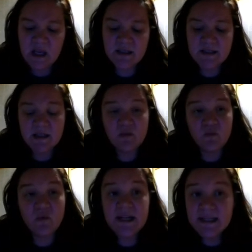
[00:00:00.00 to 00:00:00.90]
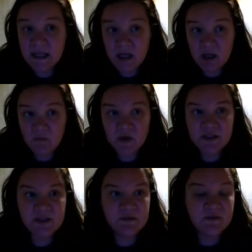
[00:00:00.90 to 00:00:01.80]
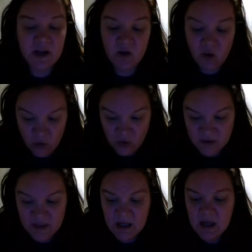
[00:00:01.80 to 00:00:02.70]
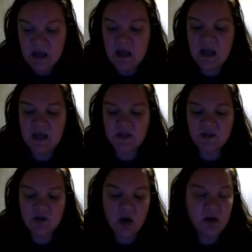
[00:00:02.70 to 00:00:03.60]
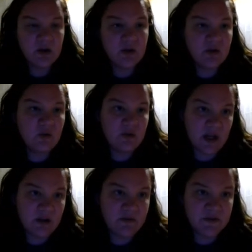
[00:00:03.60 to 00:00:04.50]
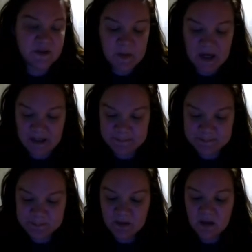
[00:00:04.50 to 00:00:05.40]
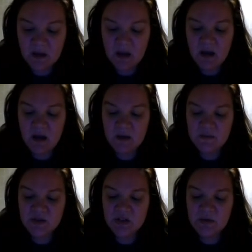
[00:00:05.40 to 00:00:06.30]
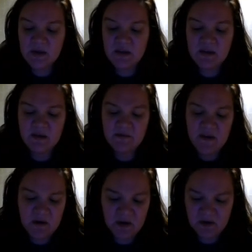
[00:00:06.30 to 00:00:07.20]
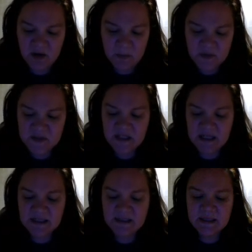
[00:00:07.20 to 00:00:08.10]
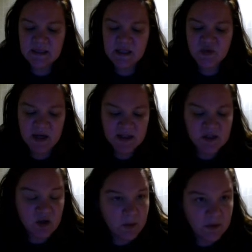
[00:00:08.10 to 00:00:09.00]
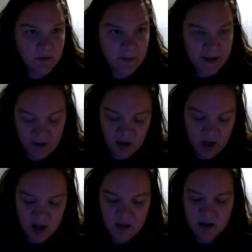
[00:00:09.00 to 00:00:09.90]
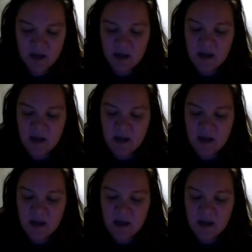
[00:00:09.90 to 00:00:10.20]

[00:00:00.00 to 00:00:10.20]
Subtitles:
His reason was to find gold and to conquer the new land for Spain. So he founded a couple cities. He trained his army for battle ahead.